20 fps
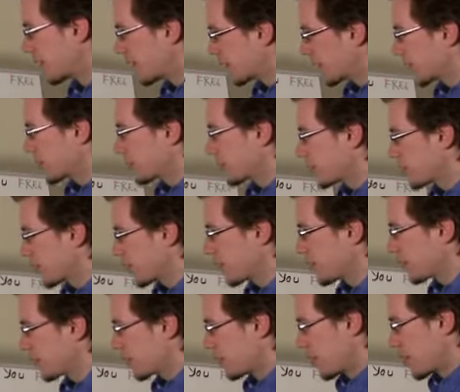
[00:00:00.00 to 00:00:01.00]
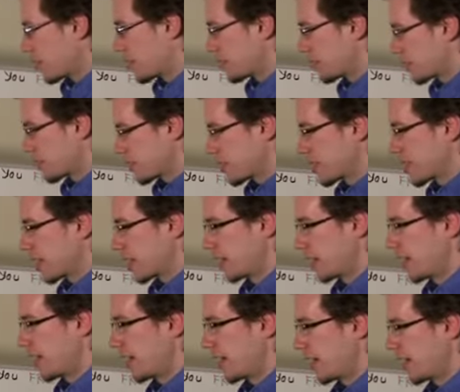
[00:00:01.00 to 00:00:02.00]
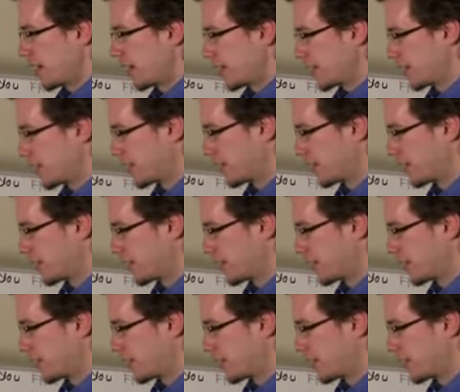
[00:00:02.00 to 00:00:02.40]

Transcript: it sort of almost looks like an ear,